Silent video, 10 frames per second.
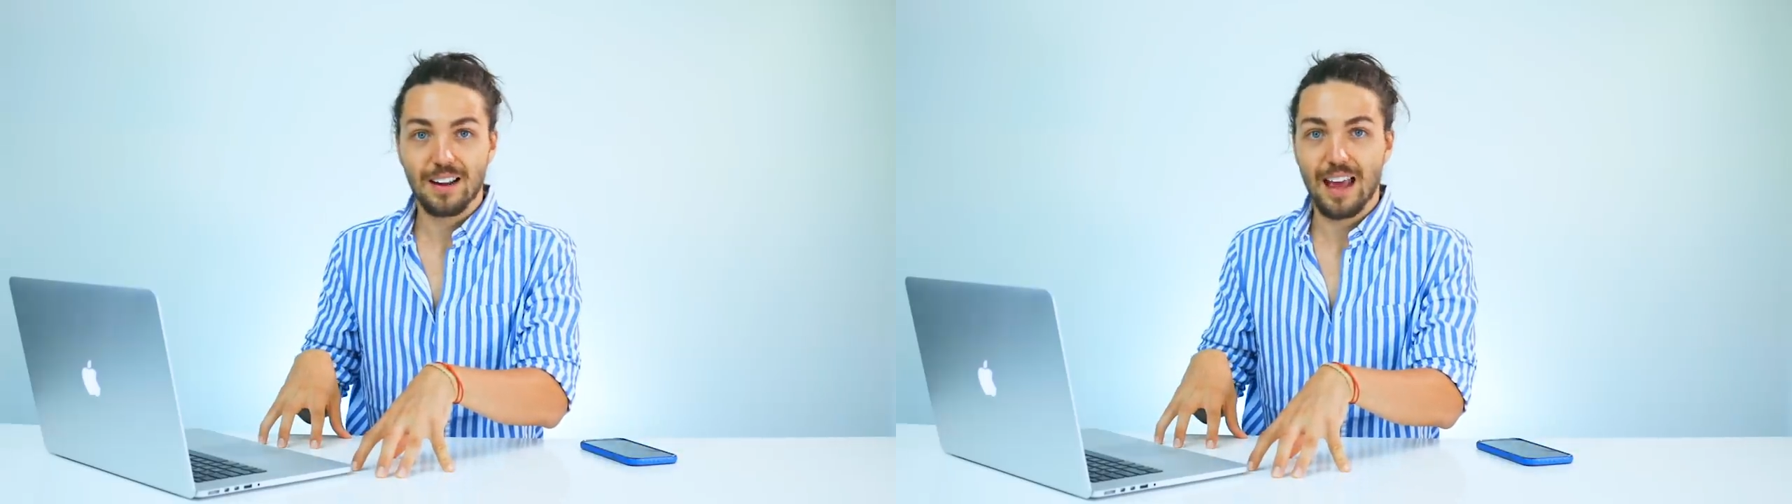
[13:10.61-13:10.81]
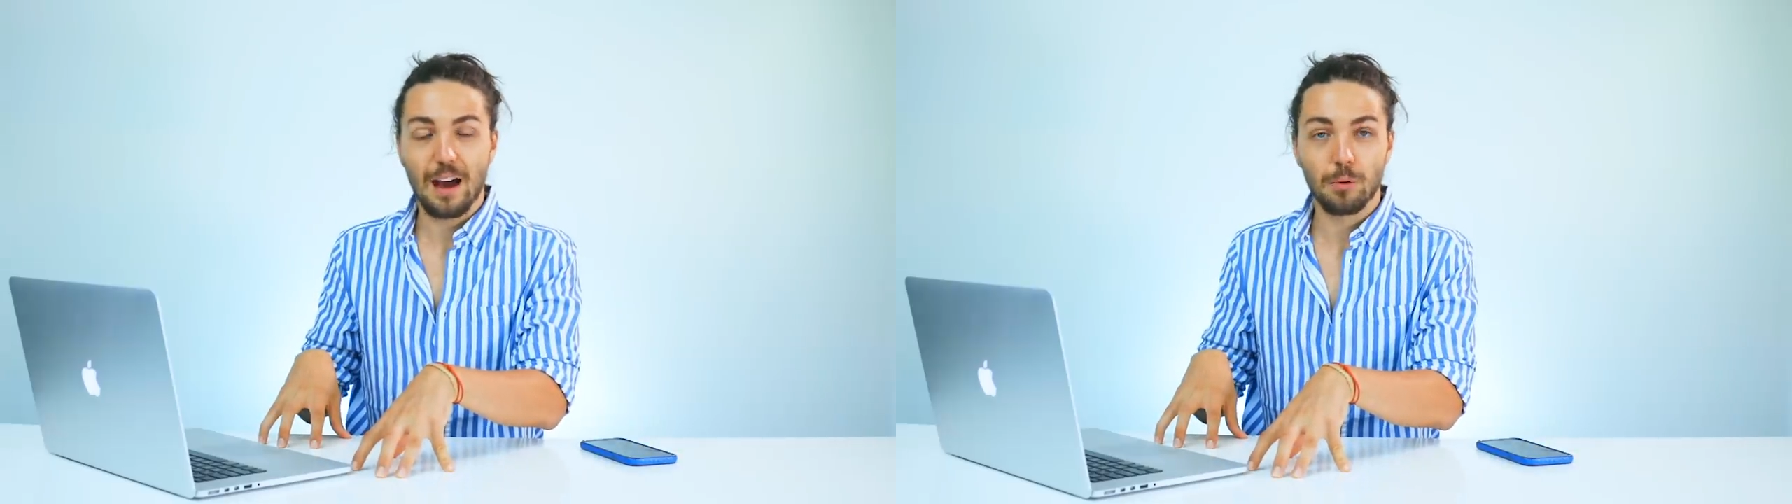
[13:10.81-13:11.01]

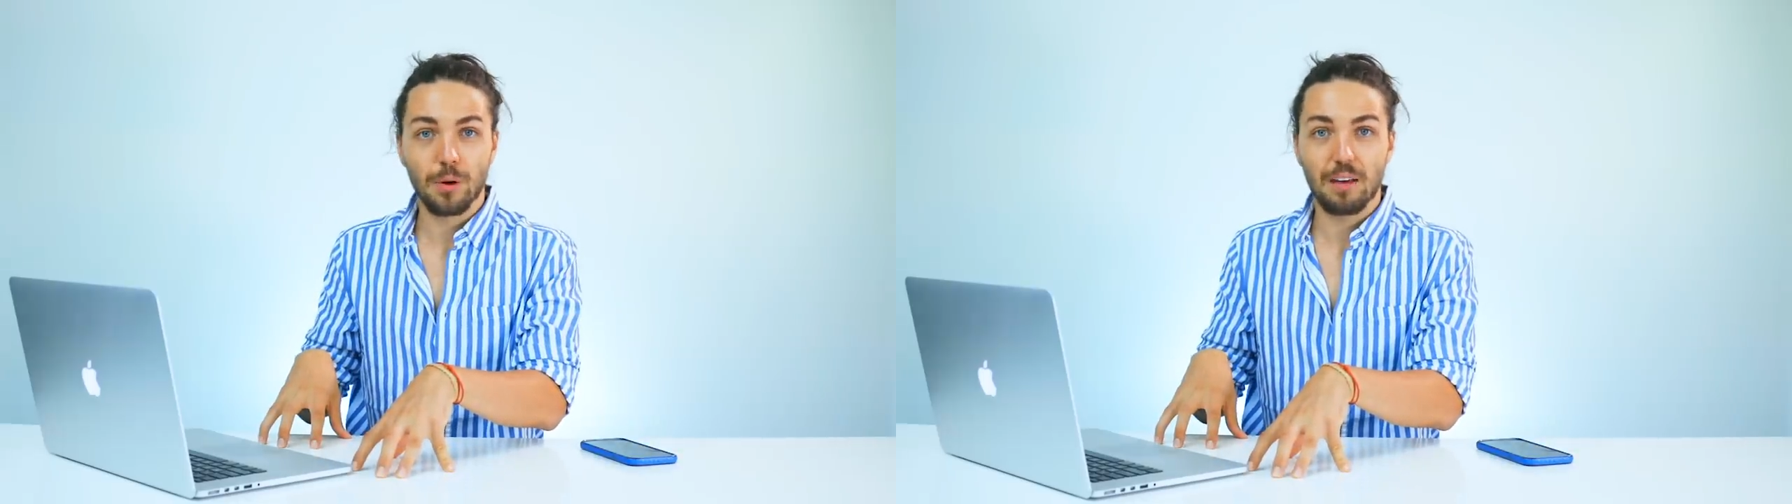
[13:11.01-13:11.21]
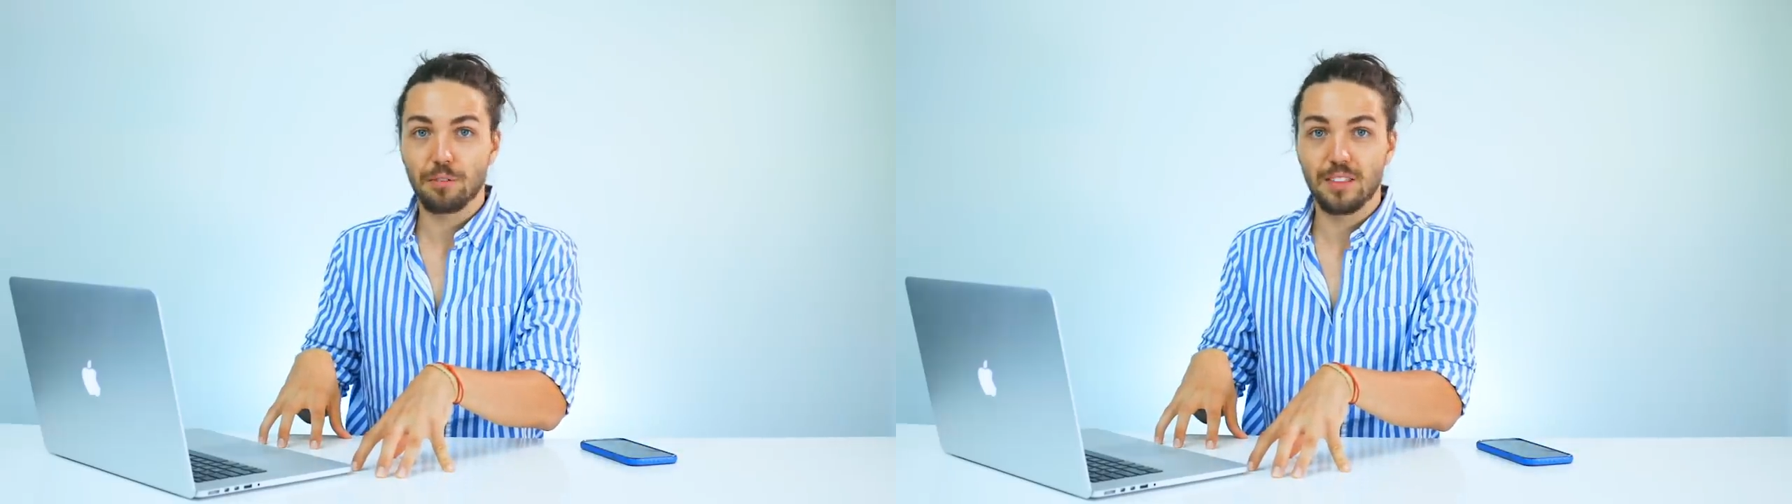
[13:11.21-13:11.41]
and how
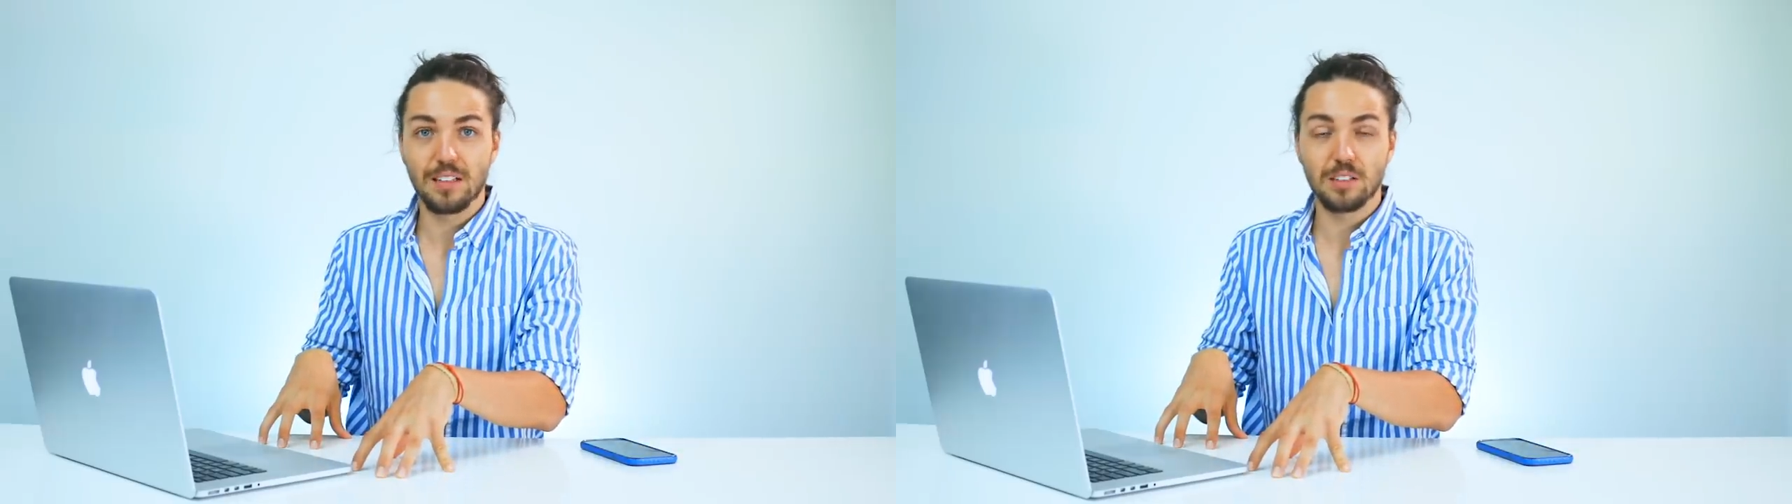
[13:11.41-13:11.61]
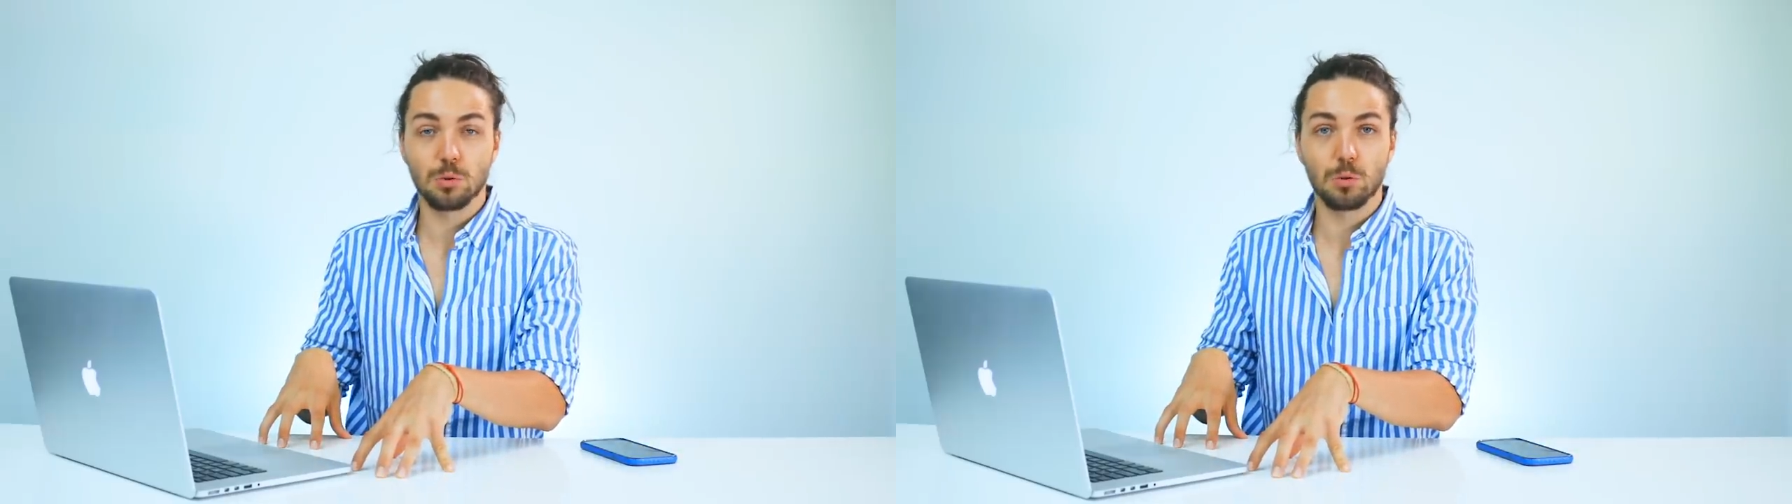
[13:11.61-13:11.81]

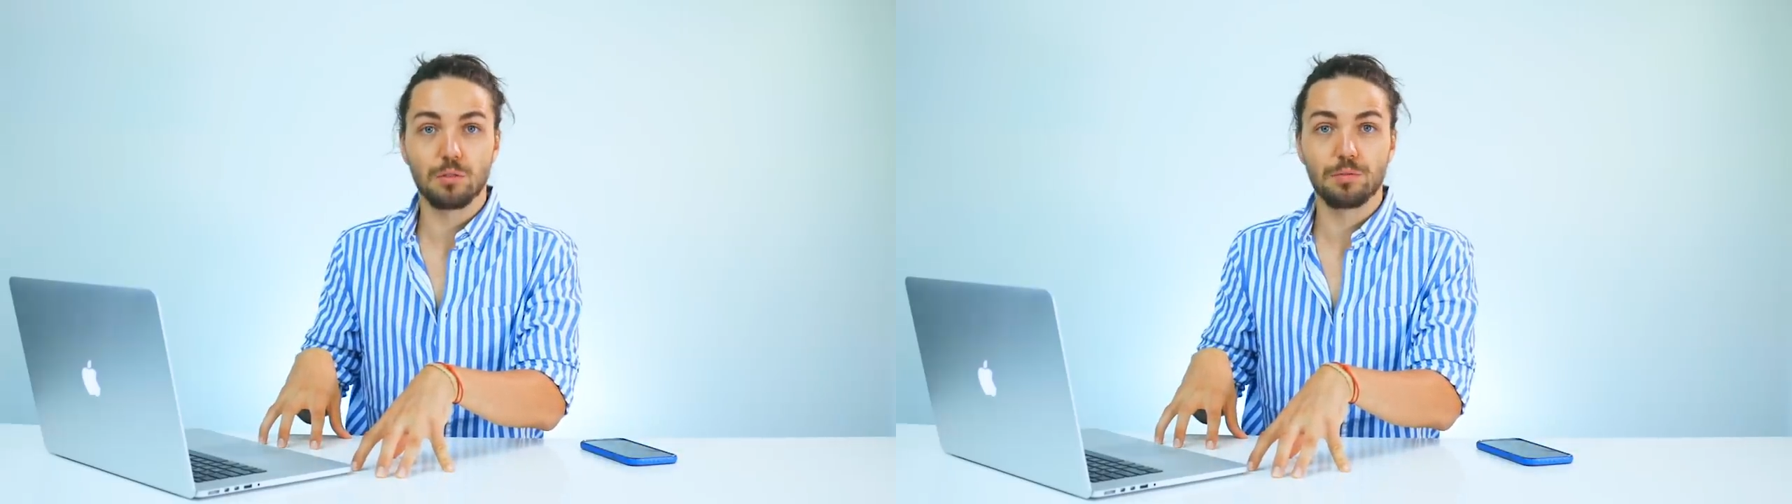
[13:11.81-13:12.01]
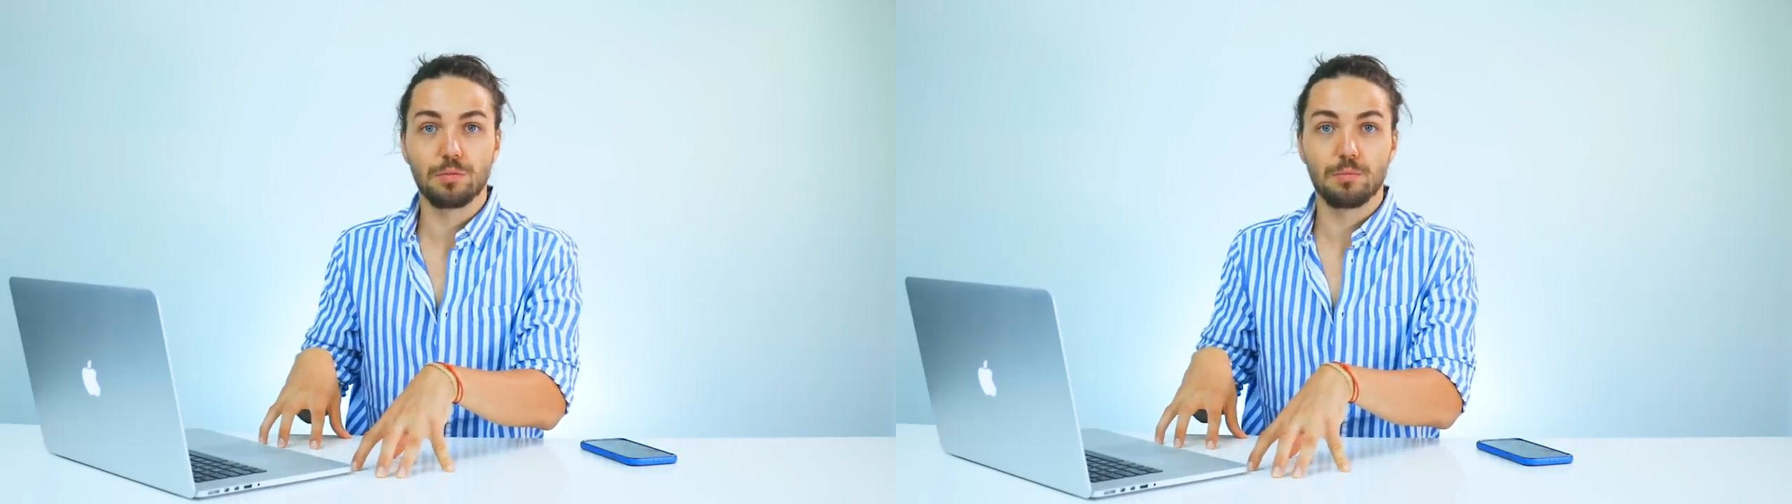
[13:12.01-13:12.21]
everything sort of